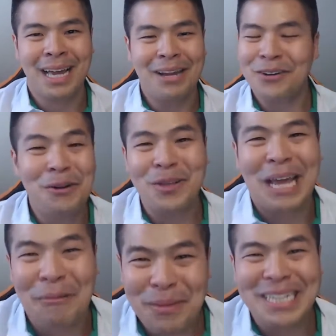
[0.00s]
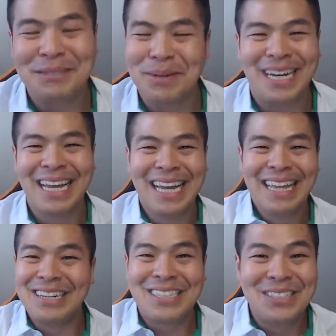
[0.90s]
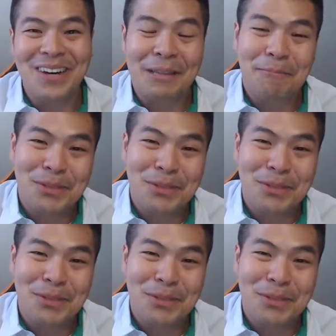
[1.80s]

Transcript: I don't know what that means, but there's no other